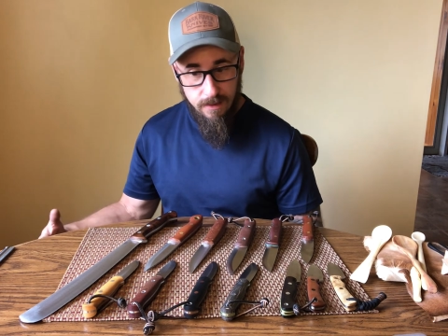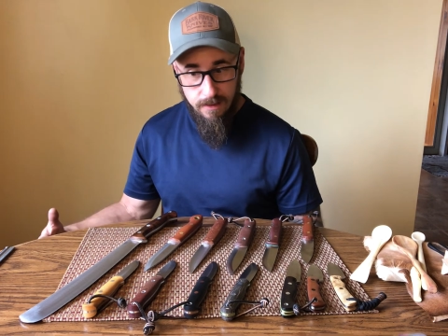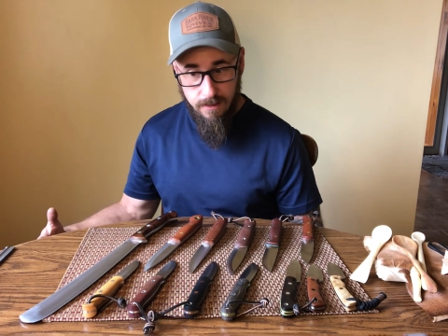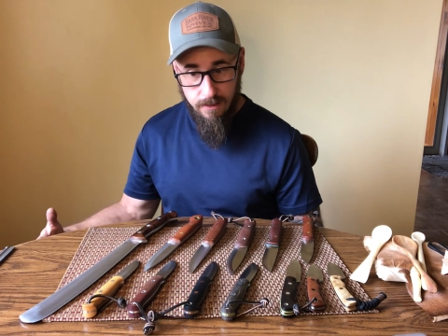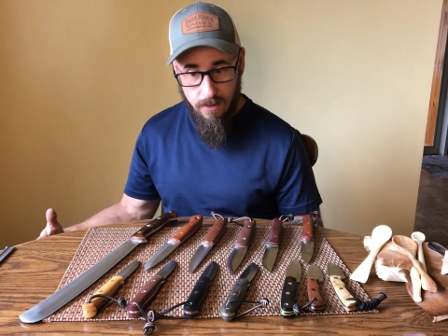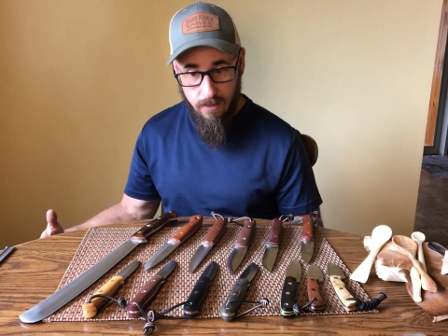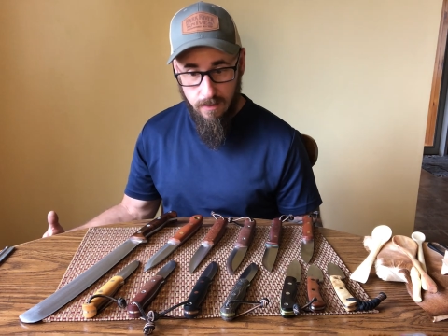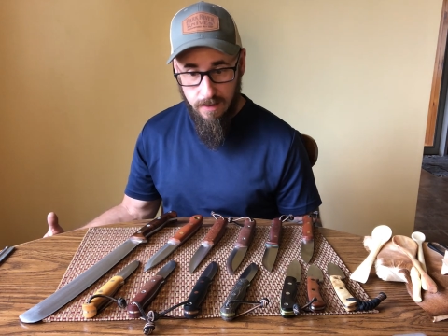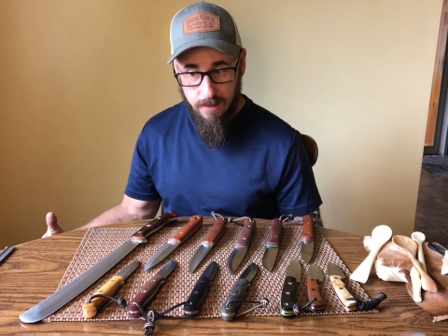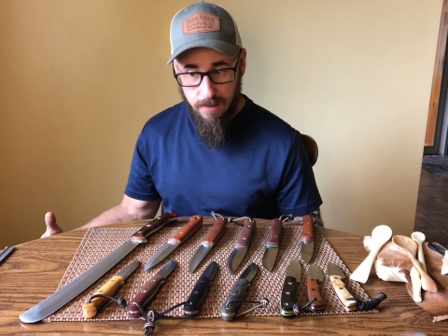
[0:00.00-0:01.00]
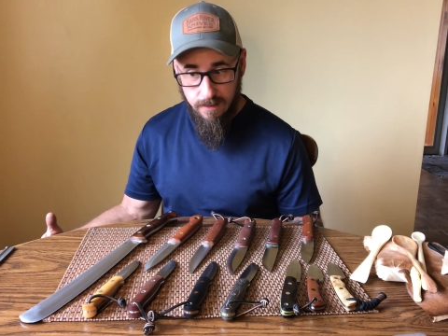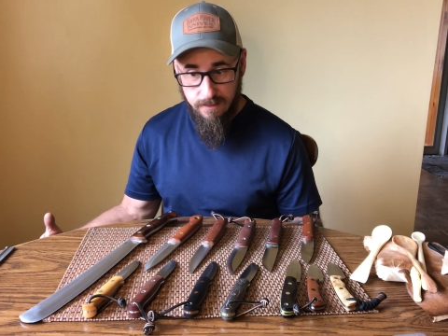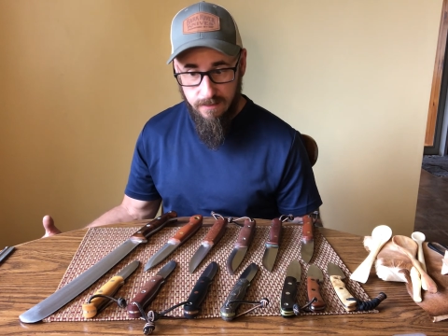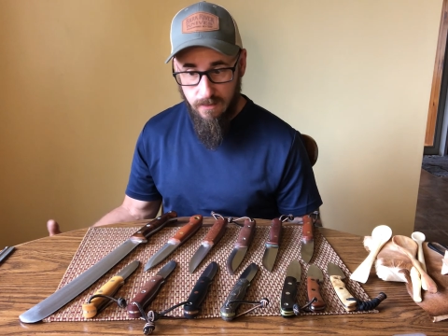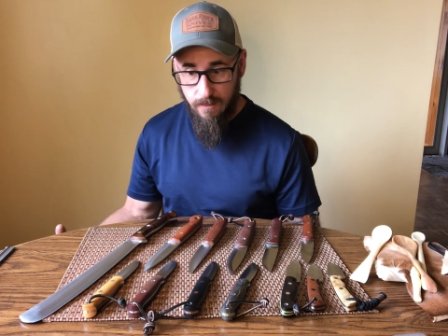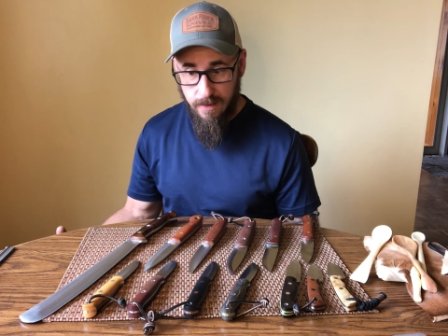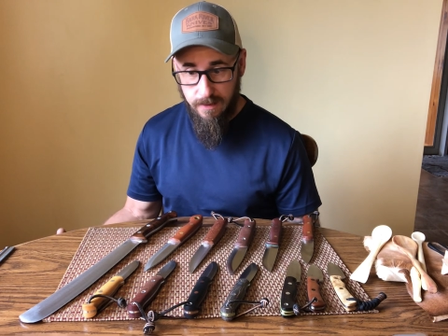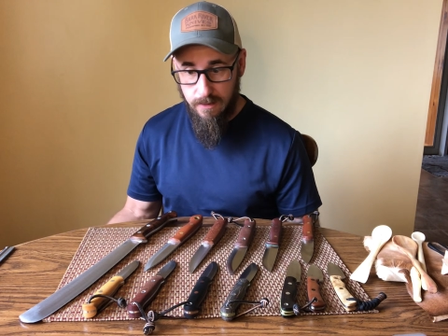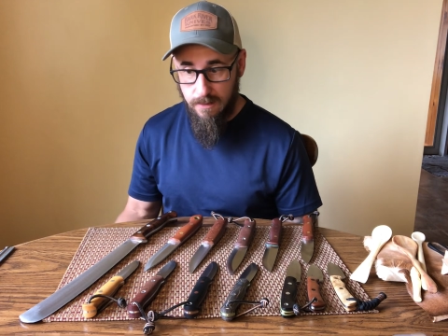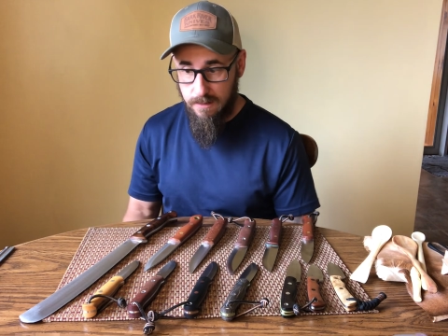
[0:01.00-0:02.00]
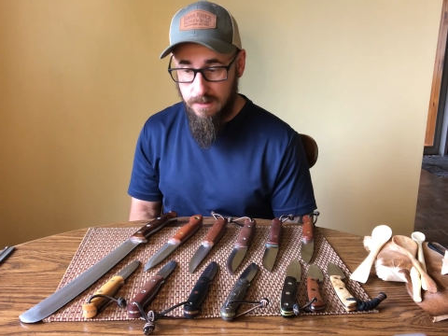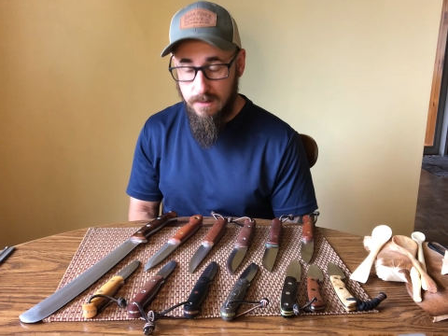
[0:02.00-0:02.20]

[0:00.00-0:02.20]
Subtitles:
You know, and so many good